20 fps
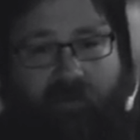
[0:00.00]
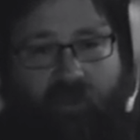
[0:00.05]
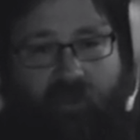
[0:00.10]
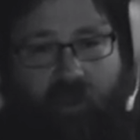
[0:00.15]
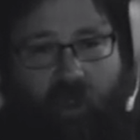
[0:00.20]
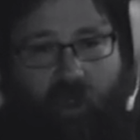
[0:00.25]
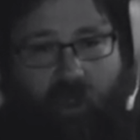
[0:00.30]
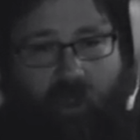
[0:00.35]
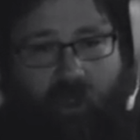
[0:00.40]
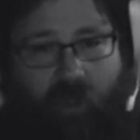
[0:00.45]

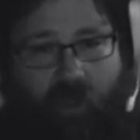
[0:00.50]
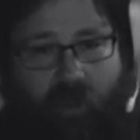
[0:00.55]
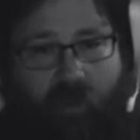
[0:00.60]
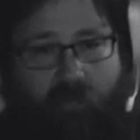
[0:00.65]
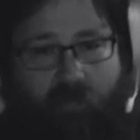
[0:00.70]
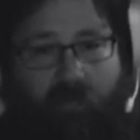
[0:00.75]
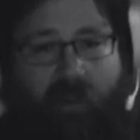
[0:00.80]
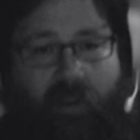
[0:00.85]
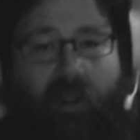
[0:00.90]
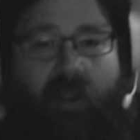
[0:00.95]

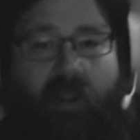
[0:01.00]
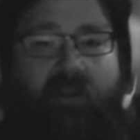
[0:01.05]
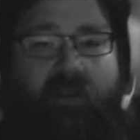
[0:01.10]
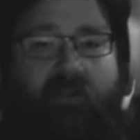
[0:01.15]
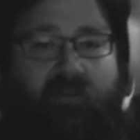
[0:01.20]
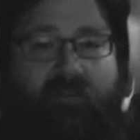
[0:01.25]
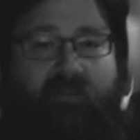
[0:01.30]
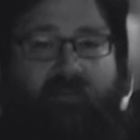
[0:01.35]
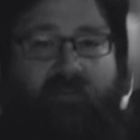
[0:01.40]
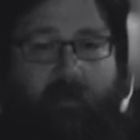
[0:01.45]
term. You
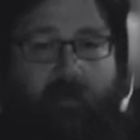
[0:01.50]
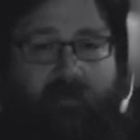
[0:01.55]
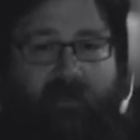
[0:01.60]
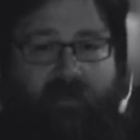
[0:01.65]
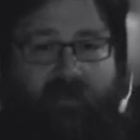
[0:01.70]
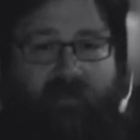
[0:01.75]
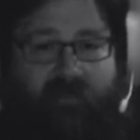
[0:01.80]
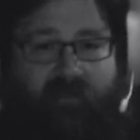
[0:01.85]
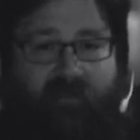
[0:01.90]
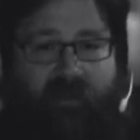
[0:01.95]
just step to
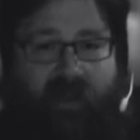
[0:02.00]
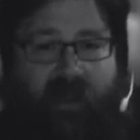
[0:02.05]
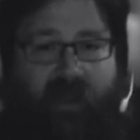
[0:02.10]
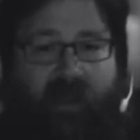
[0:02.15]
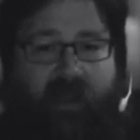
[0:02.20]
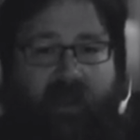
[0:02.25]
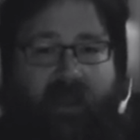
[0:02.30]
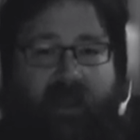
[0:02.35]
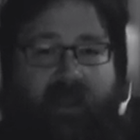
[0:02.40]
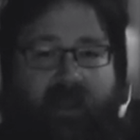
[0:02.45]
the
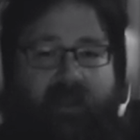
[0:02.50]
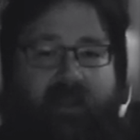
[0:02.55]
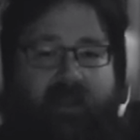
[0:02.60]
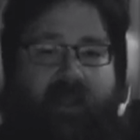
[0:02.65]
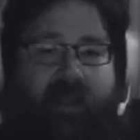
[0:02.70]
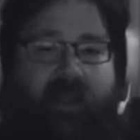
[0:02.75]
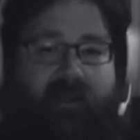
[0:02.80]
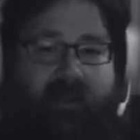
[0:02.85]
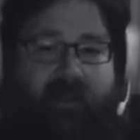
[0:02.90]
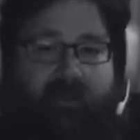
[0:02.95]
side.
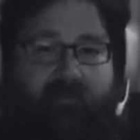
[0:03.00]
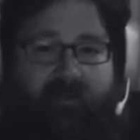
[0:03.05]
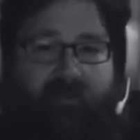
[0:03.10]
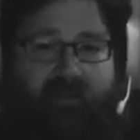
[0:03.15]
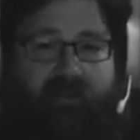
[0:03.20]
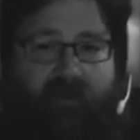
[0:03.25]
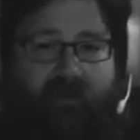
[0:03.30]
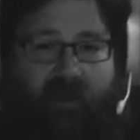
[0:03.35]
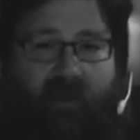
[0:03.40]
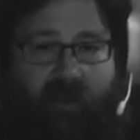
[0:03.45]
Let
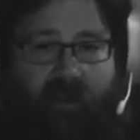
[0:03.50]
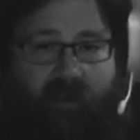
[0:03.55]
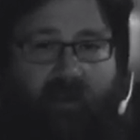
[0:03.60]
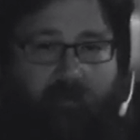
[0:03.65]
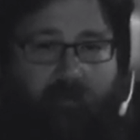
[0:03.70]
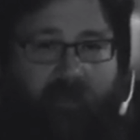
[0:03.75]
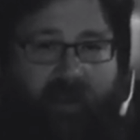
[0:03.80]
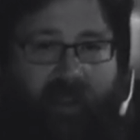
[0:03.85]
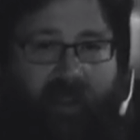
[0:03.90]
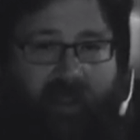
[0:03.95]
Mr. Uncle
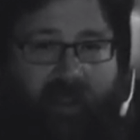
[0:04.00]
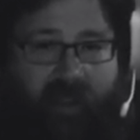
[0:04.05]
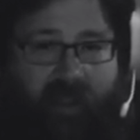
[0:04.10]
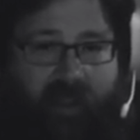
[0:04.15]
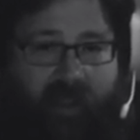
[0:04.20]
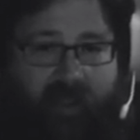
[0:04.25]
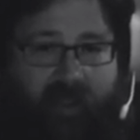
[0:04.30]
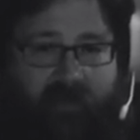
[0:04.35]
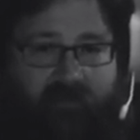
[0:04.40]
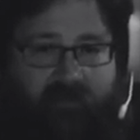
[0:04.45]

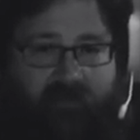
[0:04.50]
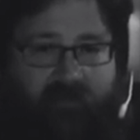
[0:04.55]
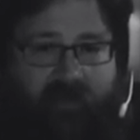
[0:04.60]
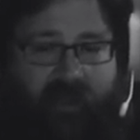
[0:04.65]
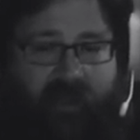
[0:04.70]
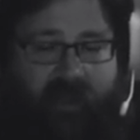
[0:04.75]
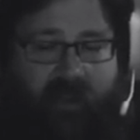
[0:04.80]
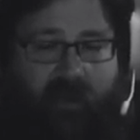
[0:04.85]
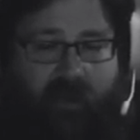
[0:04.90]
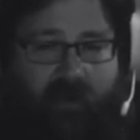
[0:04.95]
Pence
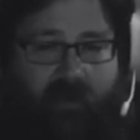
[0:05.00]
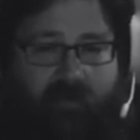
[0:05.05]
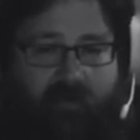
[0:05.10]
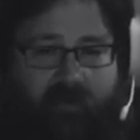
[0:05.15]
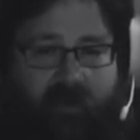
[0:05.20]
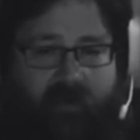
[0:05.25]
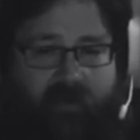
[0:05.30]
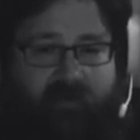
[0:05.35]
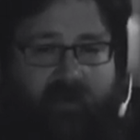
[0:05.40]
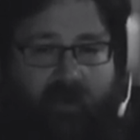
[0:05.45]
take
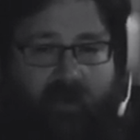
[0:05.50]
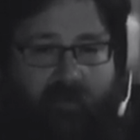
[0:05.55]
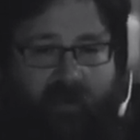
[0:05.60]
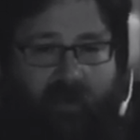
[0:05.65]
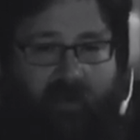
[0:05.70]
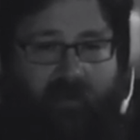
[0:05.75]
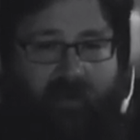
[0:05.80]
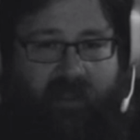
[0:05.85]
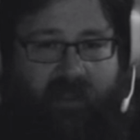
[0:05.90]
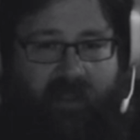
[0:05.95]
over. It's going to be
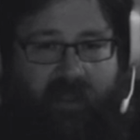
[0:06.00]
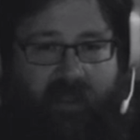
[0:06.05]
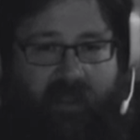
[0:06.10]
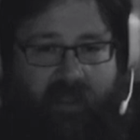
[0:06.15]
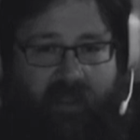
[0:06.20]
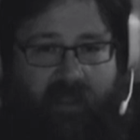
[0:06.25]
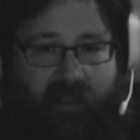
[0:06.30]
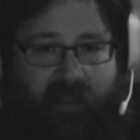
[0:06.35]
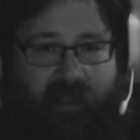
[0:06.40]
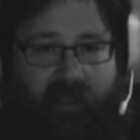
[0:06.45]

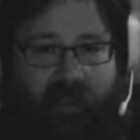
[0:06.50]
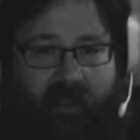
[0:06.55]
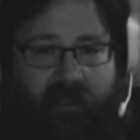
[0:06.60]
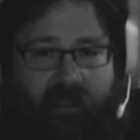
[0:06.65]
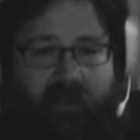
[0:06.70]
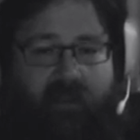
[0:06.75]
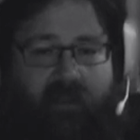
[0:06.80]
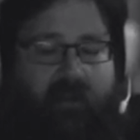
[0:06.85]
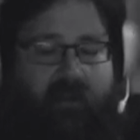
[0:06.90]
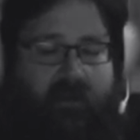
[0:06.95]
okay."
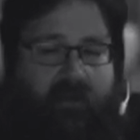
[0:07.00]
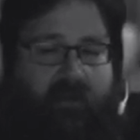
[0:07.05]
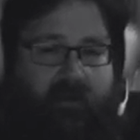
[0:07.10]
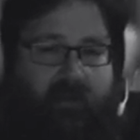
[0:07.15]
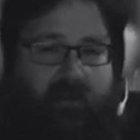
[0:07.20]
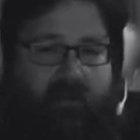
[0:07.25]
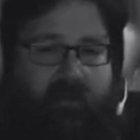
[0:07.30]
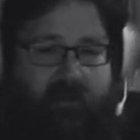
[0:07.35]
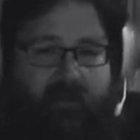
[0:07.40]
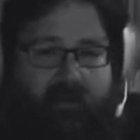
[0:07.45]

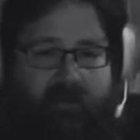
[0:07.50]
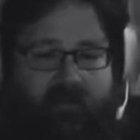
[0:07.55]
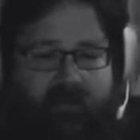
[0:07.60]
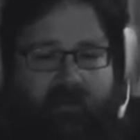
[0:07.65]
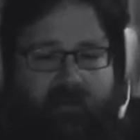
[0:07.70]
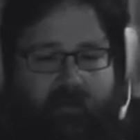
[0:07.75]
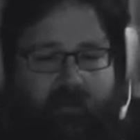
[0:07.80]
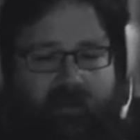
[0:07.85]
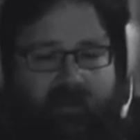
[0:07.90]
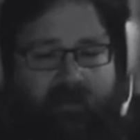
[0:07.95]

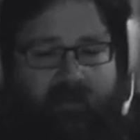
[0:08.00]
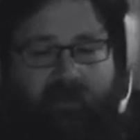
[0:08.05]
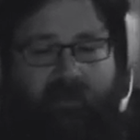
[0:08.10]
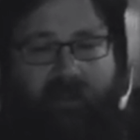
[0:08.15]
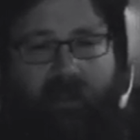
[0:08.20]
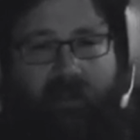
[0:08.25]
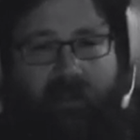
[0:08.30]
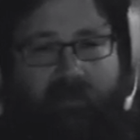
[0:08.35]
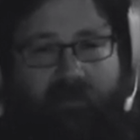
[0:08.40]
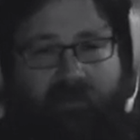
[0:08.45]
Because, I mean,
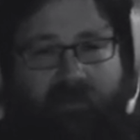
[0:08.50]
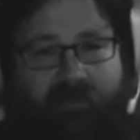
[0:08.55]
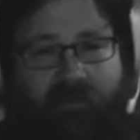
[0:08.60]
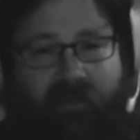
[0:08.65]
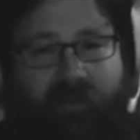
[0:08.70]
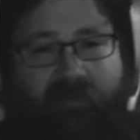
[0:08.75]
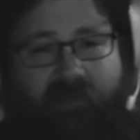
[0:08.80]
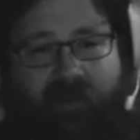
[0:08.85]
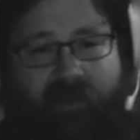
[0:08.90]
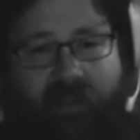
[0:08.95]
let's
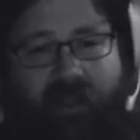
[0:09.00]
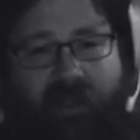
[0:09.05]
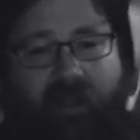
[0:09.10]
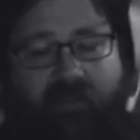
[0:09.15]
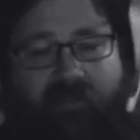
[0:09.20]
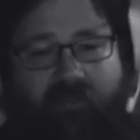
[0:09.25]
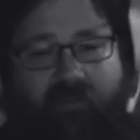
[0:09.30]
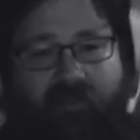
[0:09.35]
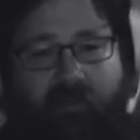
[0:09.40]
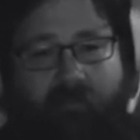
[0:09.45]
face it, the
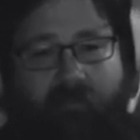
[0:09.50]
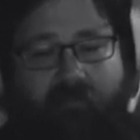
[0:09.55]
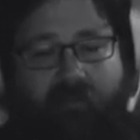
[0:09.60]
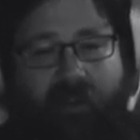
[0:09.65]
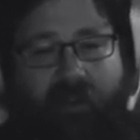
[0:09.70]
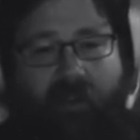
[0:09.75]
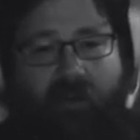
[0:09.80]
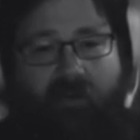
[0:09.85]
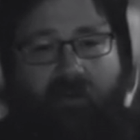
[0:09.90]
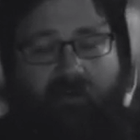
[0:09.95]
guy's just a
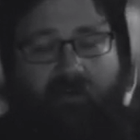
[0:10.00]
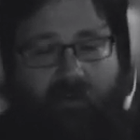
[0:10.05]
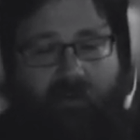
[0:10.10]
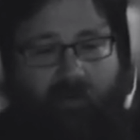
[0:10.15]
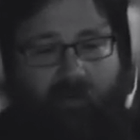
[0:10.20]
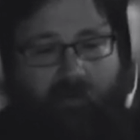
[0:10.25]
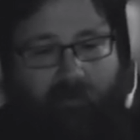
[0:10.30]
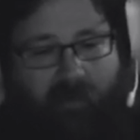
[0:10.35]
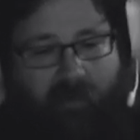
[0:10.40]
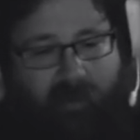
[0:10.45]
big,
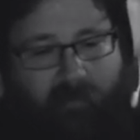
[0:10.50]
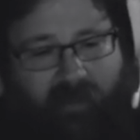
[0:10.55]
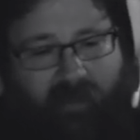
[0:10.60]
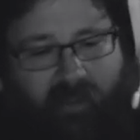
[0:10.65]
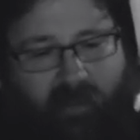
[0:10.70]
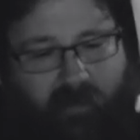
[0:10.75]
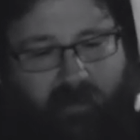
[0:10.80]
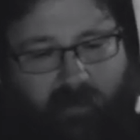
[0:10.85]
overgrown baby.